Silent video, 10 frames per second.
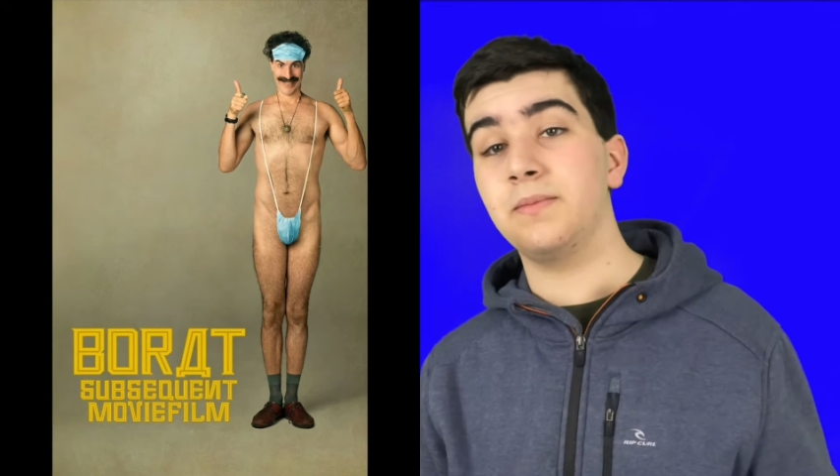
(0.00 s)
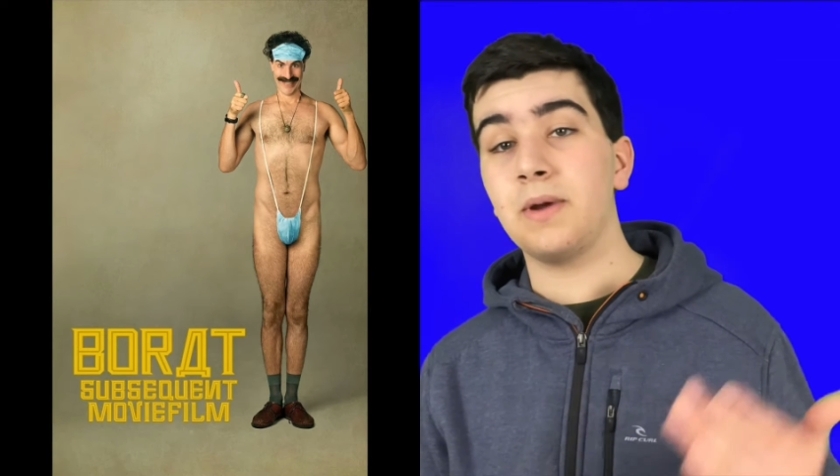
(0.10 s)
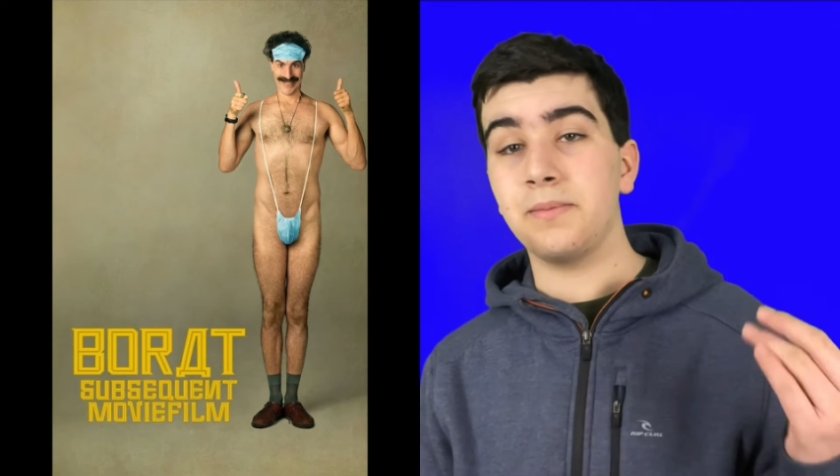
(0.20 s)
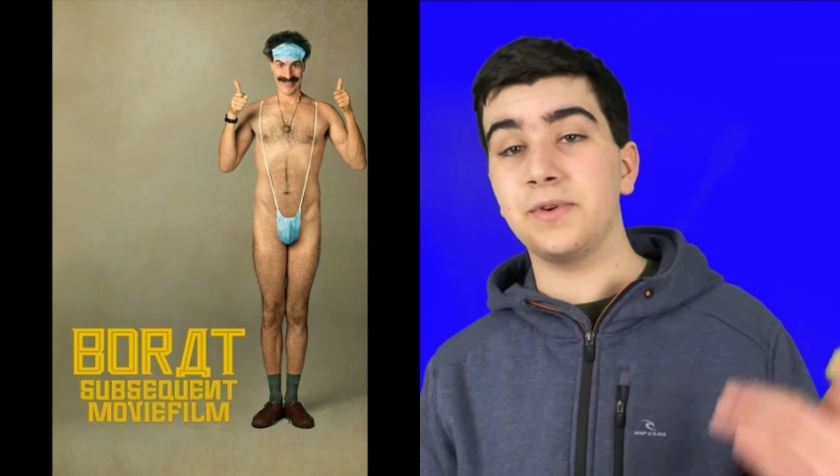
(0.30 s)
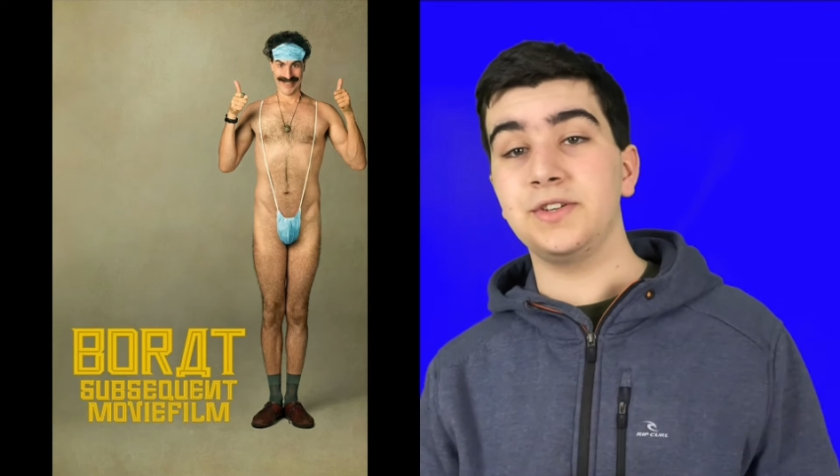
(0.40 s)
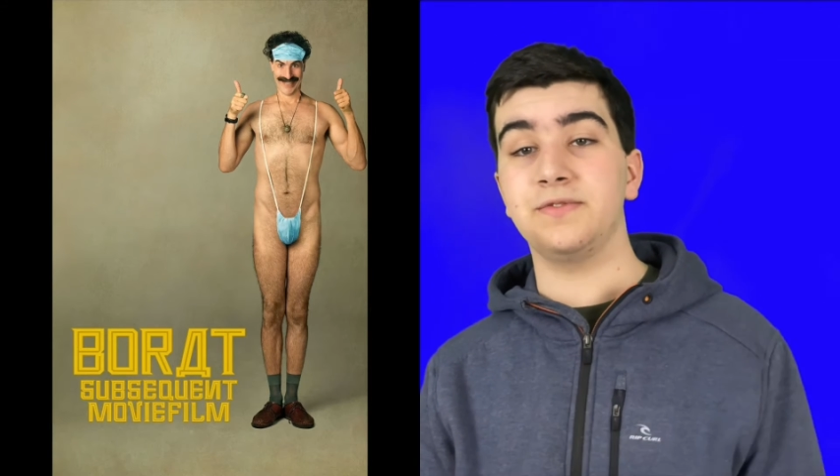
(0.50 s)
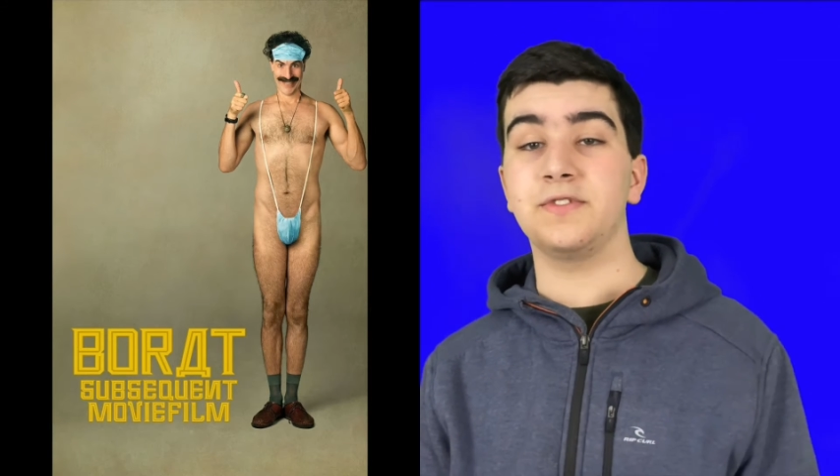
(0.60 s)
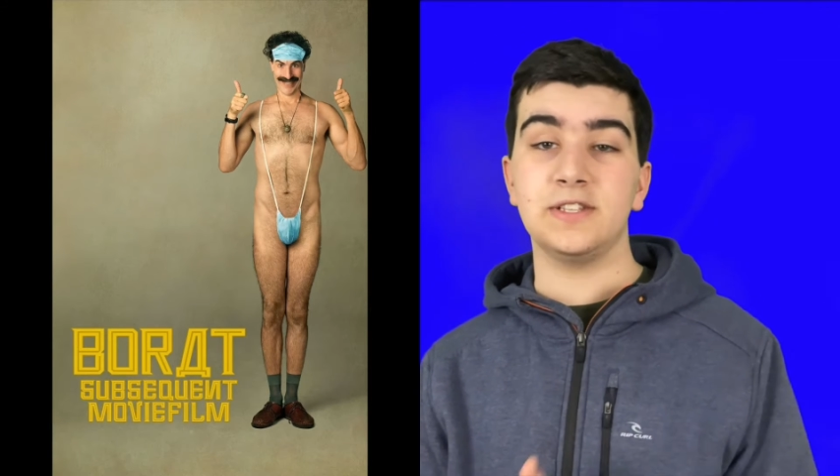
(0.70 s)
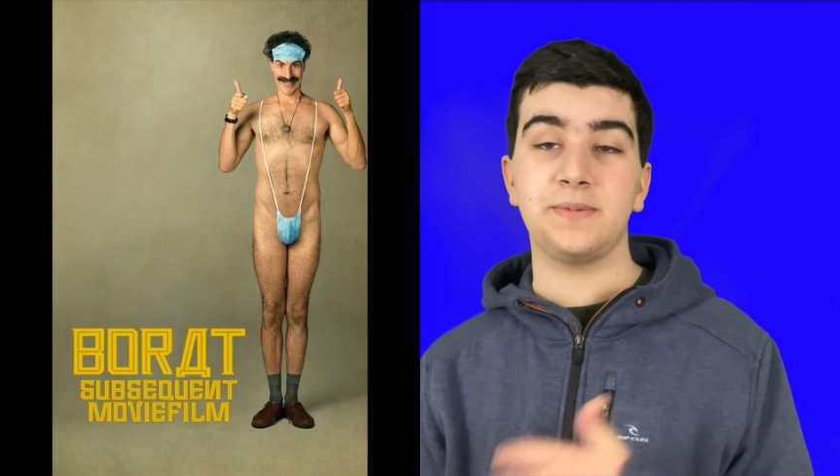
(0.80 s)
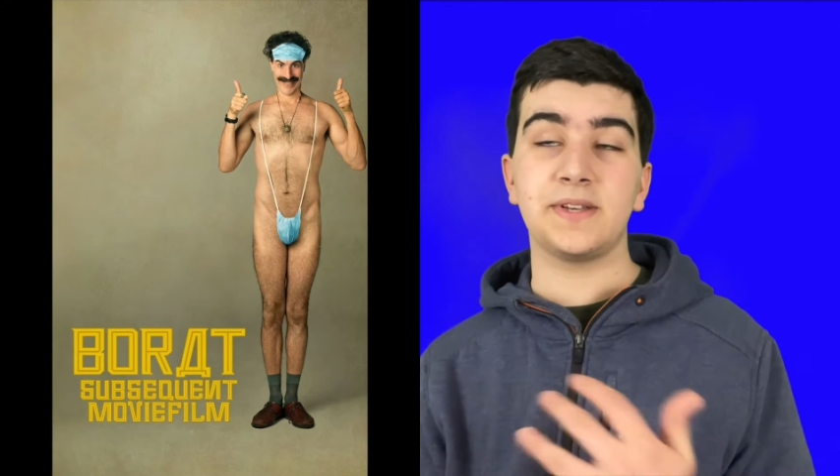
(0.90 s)
in preparation
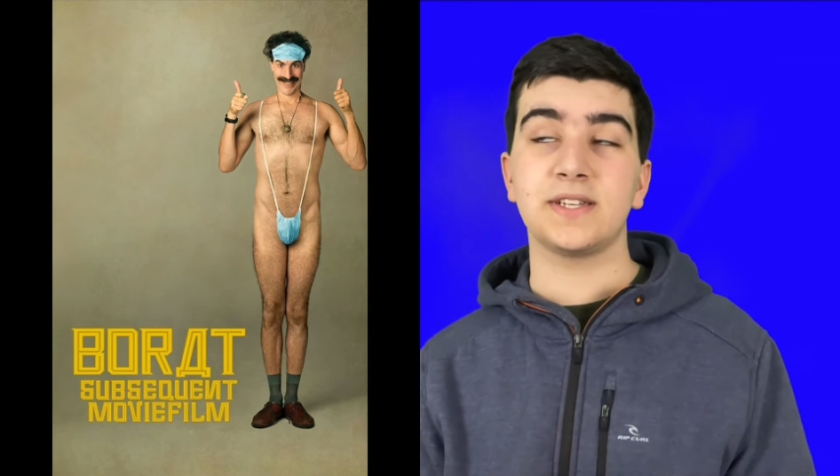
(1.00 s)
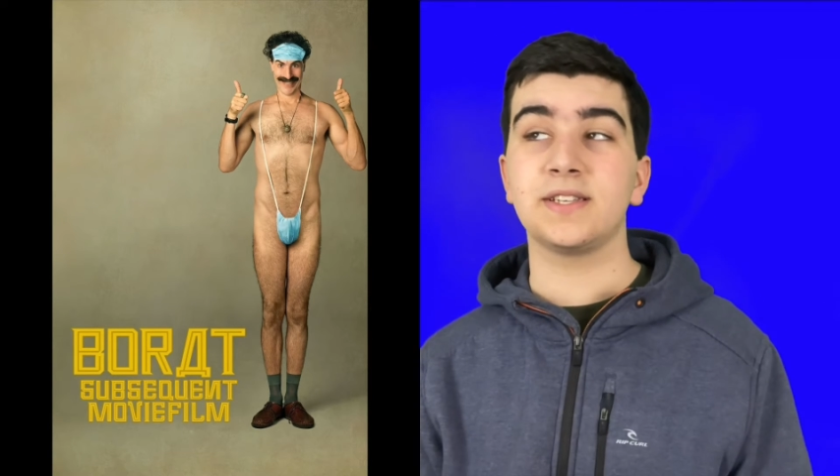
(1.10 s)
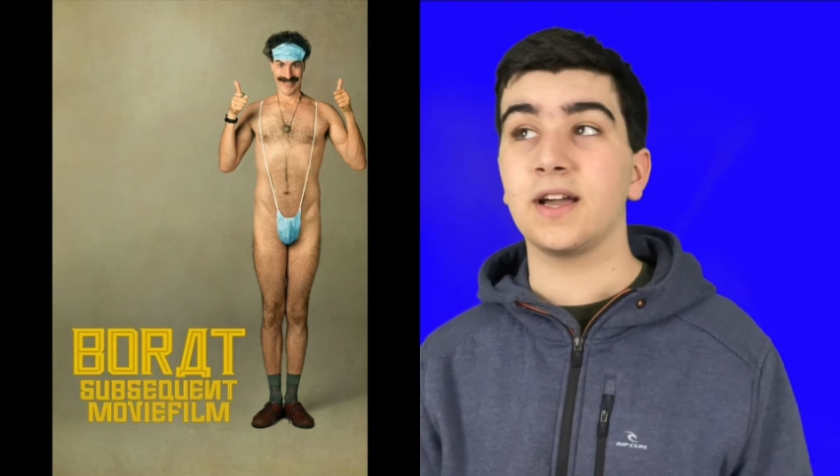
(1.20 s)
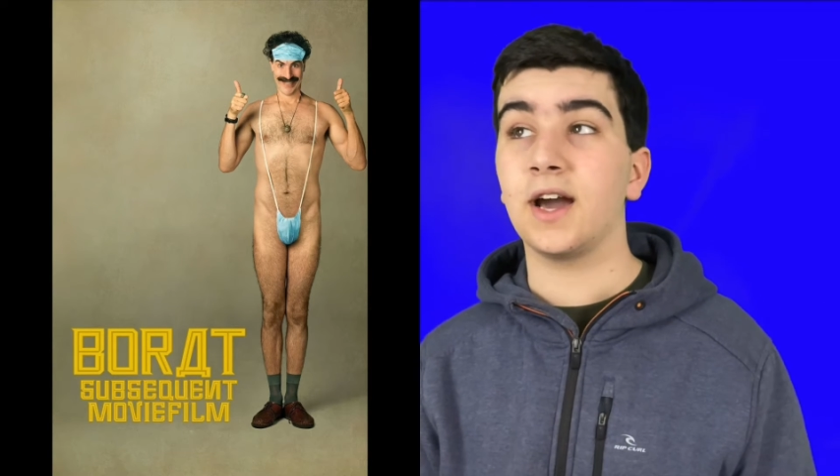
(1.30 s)
for this because I saw it